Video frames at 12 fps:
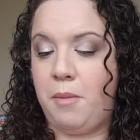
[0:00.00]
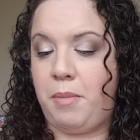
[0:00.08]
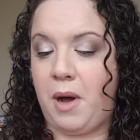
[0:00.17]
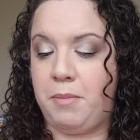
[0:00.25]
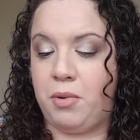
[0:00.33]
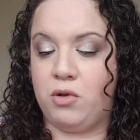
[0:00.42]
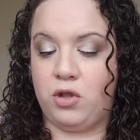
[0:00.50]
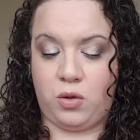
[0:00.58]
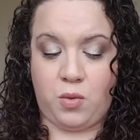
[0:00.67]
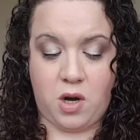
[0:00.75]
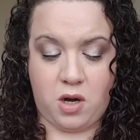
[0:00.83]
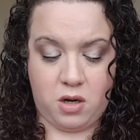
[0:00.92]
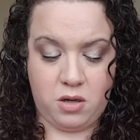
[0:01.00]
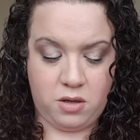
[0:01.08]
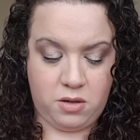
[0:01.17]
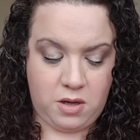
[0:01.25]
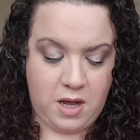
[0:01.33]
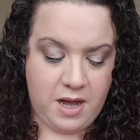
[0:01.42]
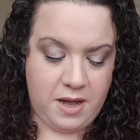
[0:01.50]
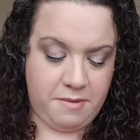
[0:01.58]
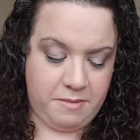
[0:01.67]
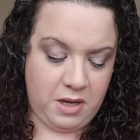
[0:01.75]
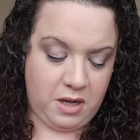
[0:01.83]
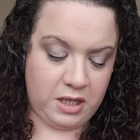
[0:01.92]
by Bourjois.
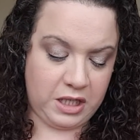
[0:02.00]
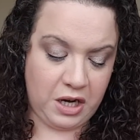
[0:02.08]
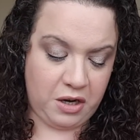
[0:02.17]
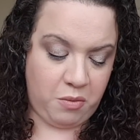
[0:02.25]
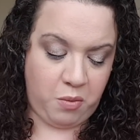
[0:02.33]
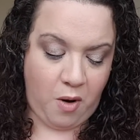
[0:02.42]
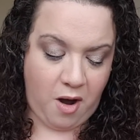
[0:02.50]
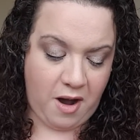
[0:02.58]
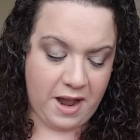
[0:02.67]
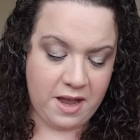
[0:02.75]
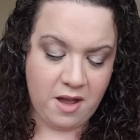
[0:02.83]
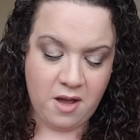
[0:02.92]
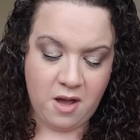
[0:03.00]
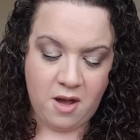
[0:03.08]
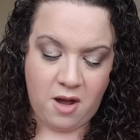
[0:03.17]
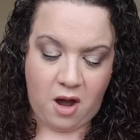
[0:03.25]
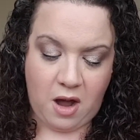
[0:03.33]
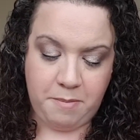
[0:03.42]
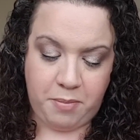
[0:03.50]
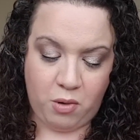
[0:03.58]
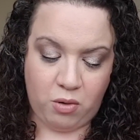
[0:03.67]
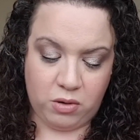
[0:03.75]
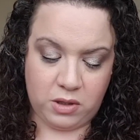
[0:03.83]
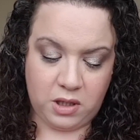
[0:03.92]
I don't know why I
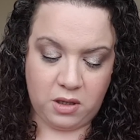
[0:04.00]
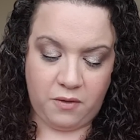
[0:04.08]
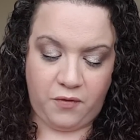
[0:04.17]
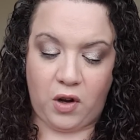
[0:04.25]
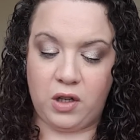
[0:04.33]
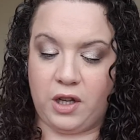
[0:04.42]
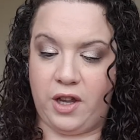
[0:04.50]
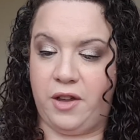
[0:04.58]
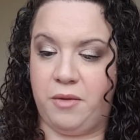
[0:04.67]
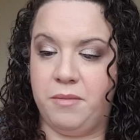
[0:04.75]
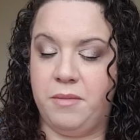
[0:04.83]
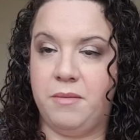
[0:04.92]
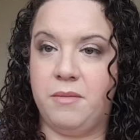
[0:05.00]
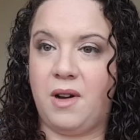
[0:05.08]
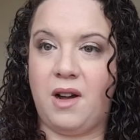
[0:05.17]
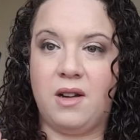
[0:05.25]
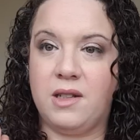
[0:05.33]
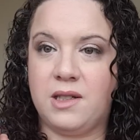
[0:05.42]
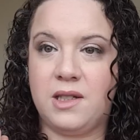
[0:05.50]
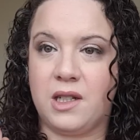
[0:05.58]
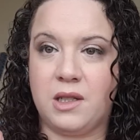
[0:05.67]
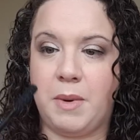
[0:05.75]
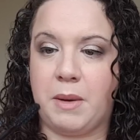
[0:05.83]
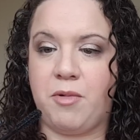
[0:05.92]
bought Volume.
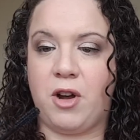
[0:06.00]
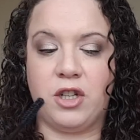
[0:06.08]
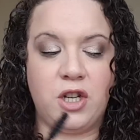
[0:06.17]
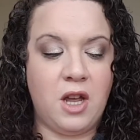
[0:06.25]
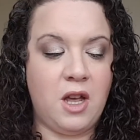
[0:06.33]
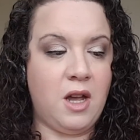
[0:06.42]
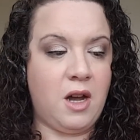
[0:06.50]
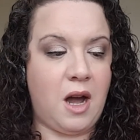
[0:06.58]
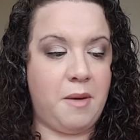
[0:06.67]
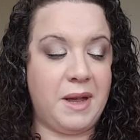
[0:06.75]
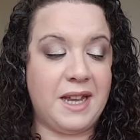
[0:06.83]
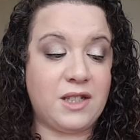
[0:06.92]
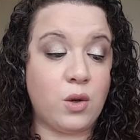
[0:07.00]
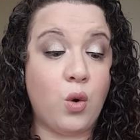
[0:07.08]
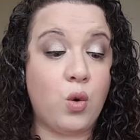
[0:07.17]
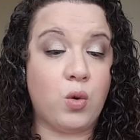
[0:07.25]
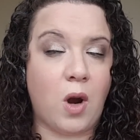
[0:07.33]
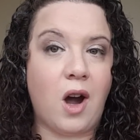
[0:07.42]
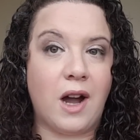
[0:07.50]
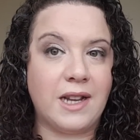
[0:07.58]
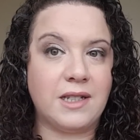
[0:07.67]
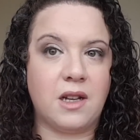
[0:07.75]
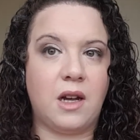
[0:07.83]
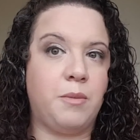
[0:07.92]
Such a big brush. It's all
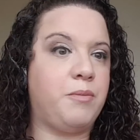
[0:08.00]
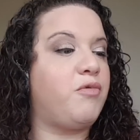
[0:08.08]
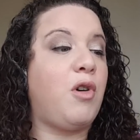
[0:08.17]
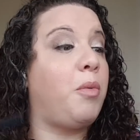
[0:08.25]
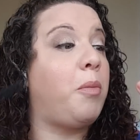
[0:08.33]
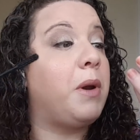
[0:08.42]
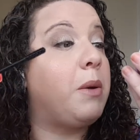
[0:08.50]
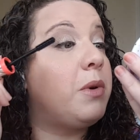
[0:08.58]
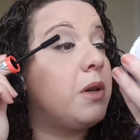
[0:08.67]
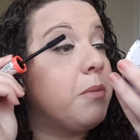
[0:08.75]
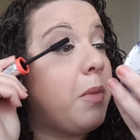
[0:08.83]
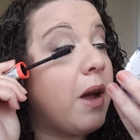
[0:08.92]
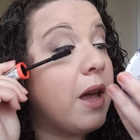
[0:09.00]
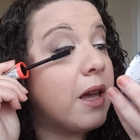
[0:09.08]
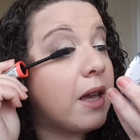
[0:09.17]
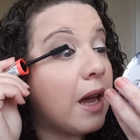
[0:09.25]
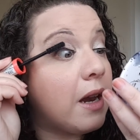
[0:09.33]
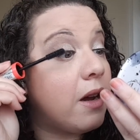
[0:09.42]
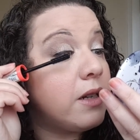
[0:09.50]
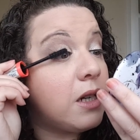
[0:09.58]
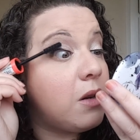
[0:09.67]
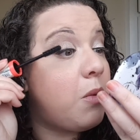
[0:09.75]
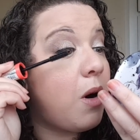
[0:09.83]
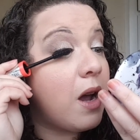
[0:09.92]
right. I probably wouldn't buy it again. I
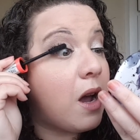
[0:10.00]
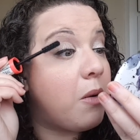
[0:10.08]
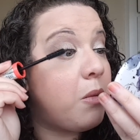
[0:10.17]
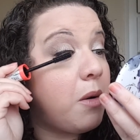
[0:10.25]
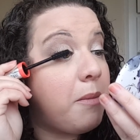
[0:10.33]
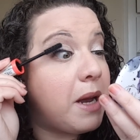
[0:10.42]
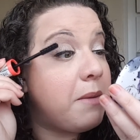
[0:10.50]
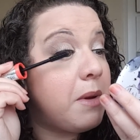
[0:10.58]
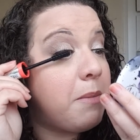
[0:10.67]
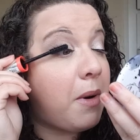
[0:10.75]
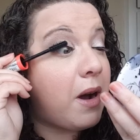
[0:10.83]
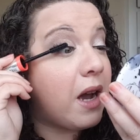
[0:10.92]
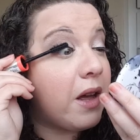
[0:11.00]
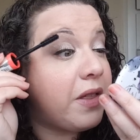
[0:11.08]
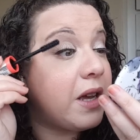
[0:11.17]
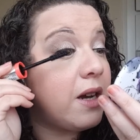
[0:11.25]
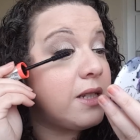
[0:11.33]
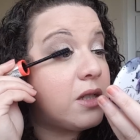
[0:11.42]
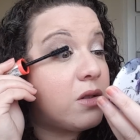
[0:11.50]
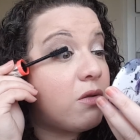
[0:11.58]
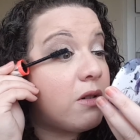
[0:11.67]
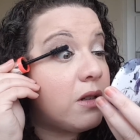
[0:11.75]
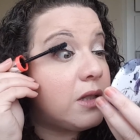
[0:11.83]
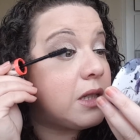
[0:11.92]
don't know why. What made me buy it? I think I
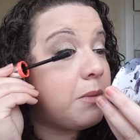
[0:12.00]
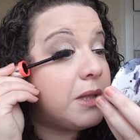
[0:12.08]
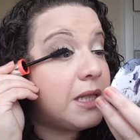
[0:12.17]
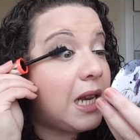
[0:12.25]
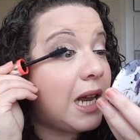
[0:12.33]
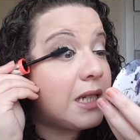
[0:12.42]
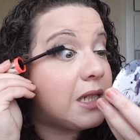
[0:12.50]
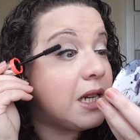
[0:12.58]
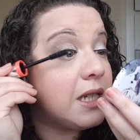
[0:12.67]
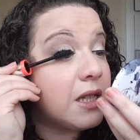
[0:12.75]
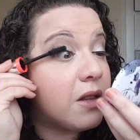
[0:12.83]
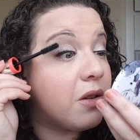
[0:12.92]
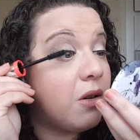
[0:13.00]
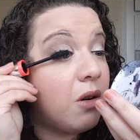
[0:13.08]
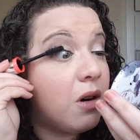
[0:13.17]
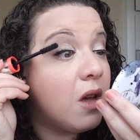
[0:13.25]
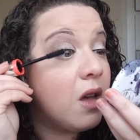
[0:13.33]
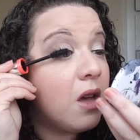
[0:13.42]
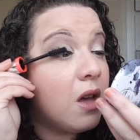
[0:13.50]
saw it on someone's lashes and thought,